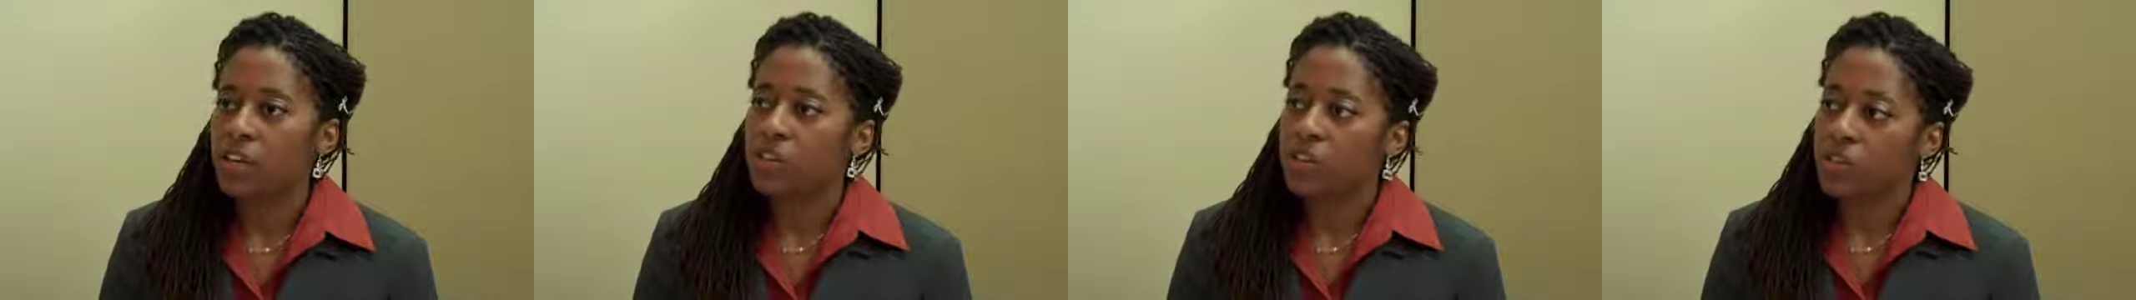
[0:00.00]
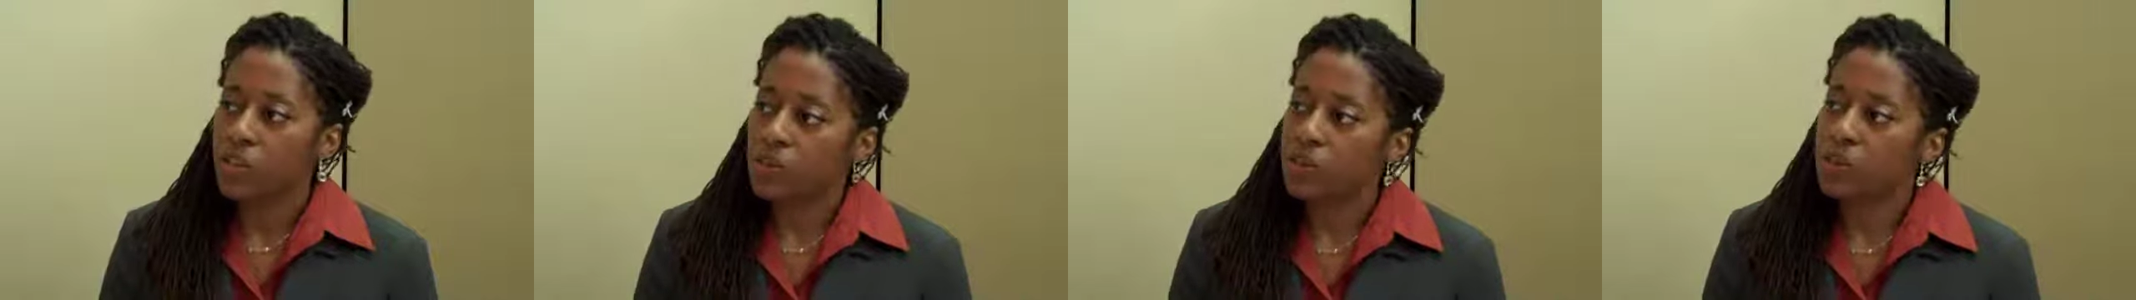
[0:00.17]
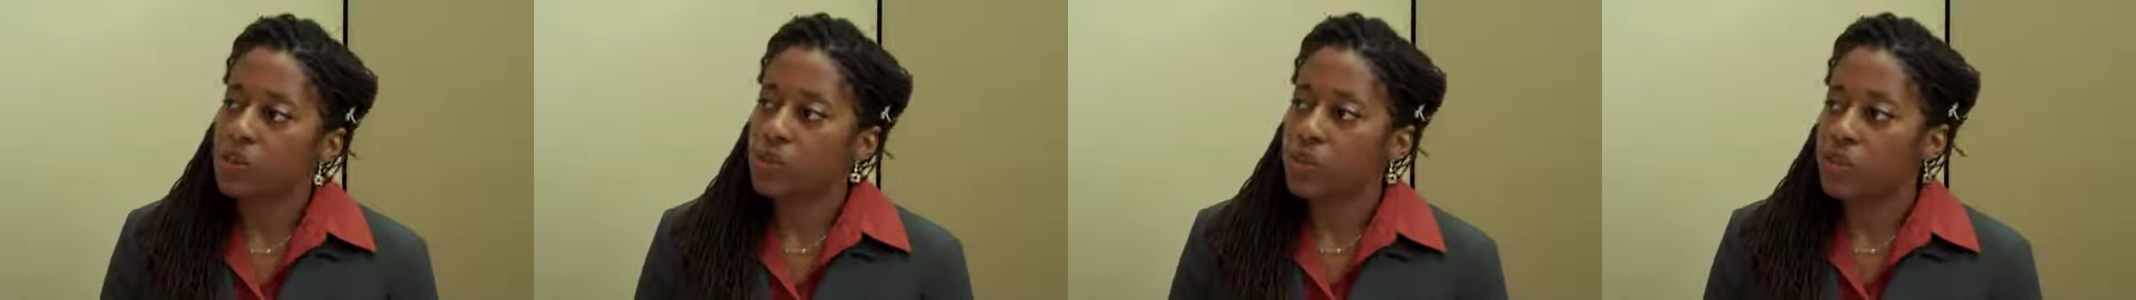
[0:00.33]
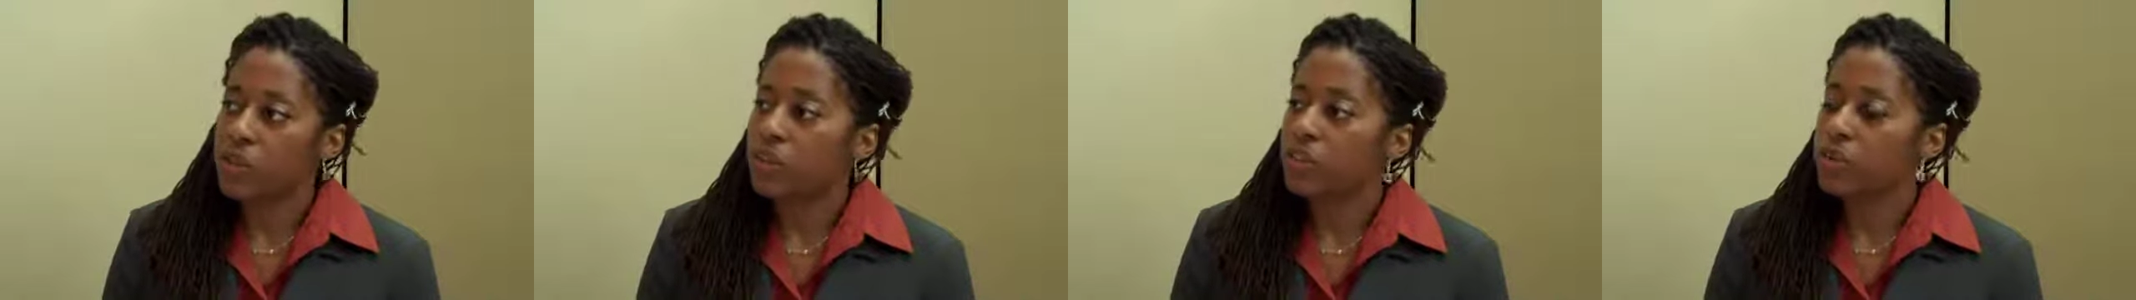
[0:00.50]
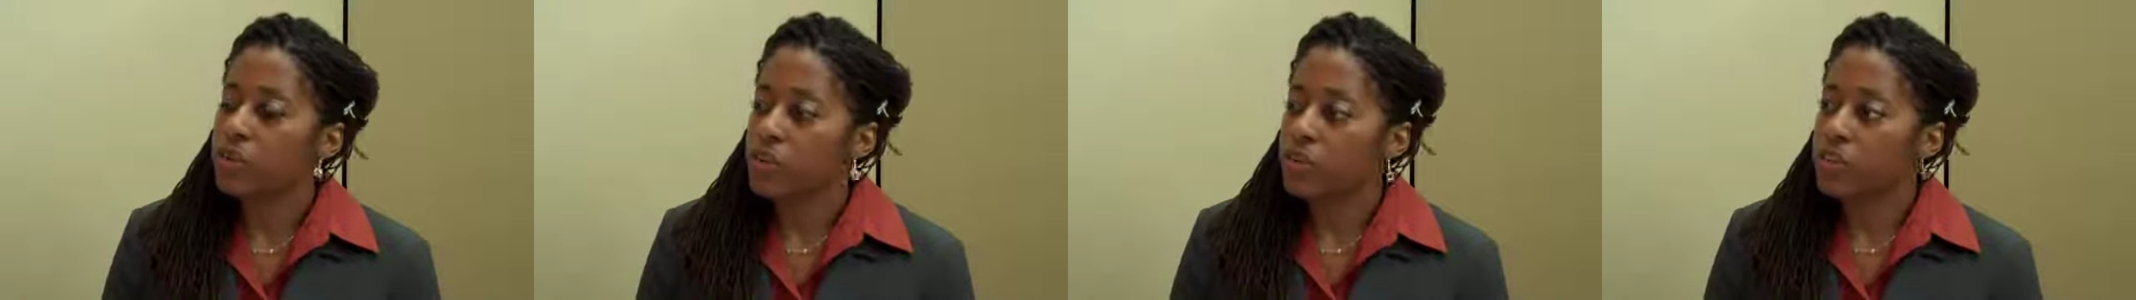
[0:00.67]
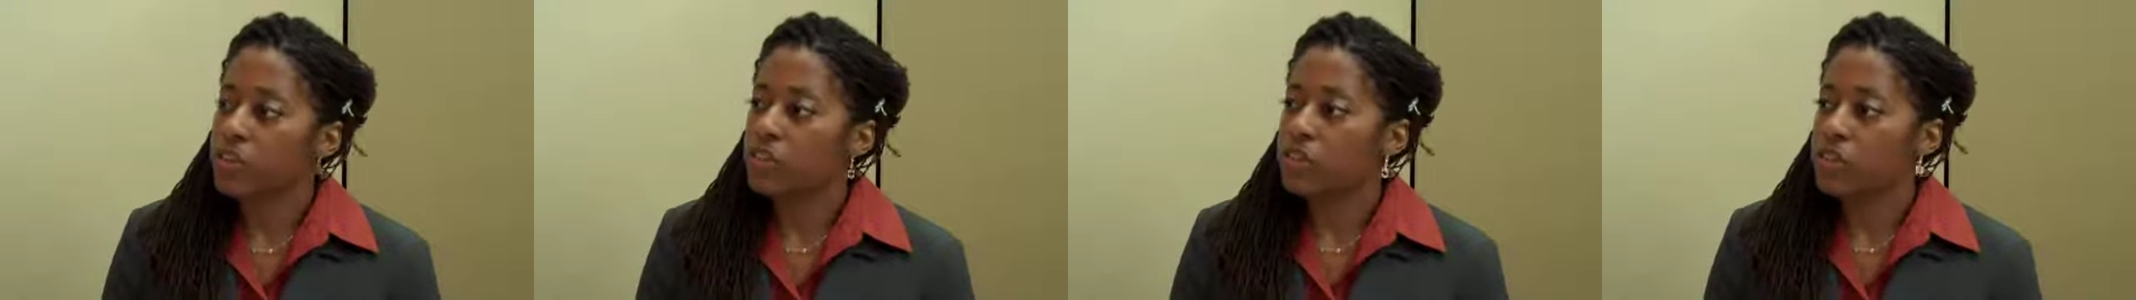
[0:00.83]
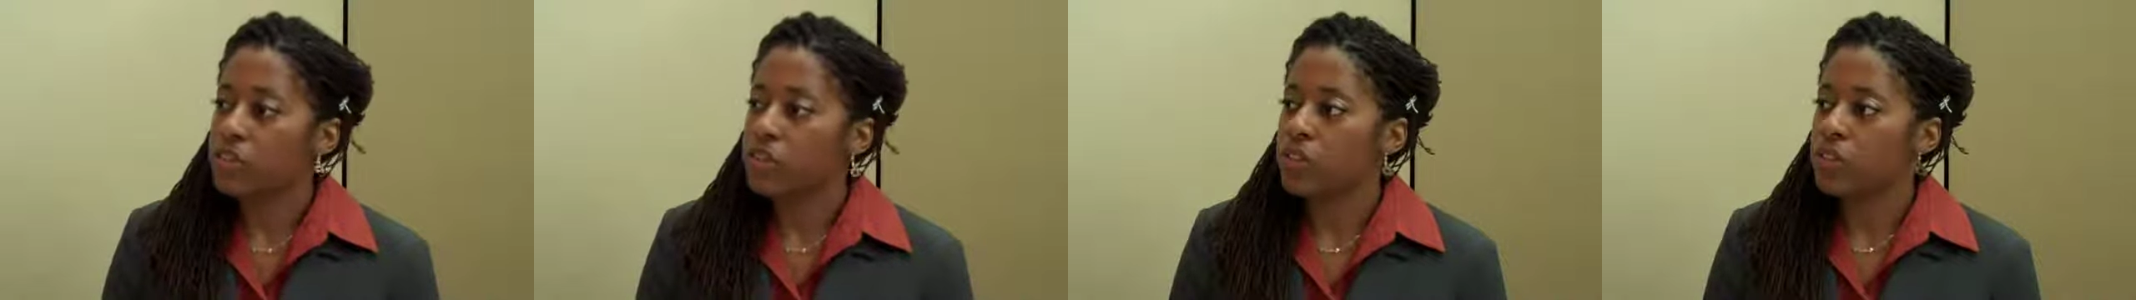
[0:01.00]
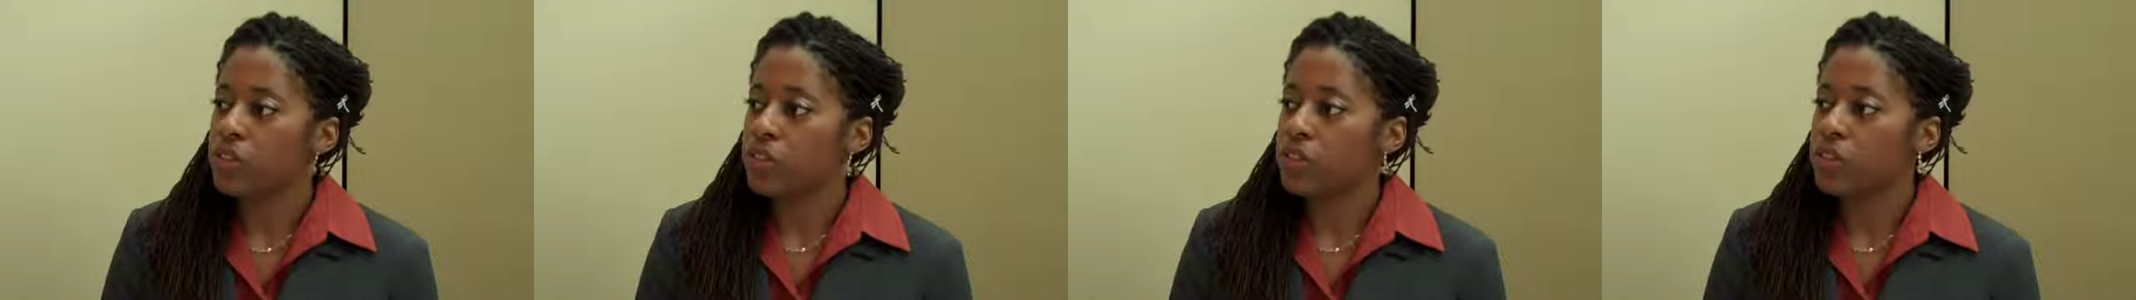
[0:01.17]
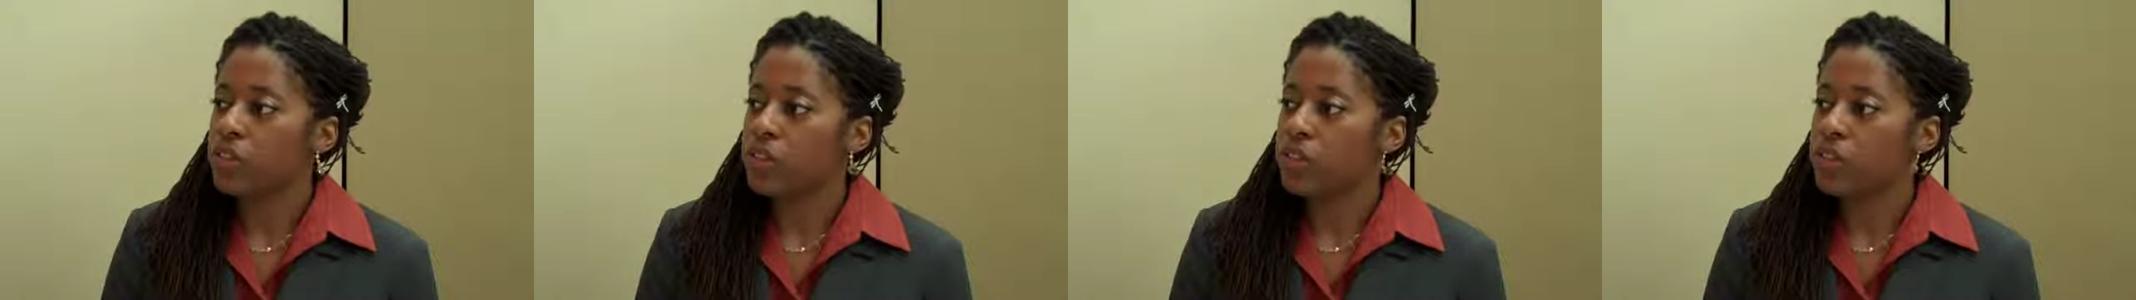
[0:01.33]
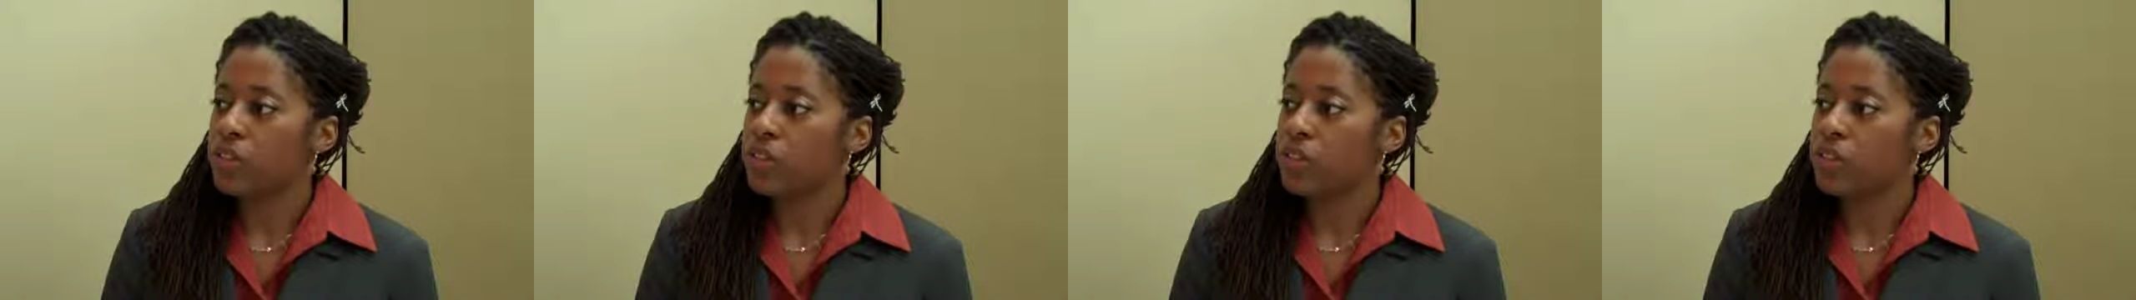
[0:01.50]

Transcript: And also doing the research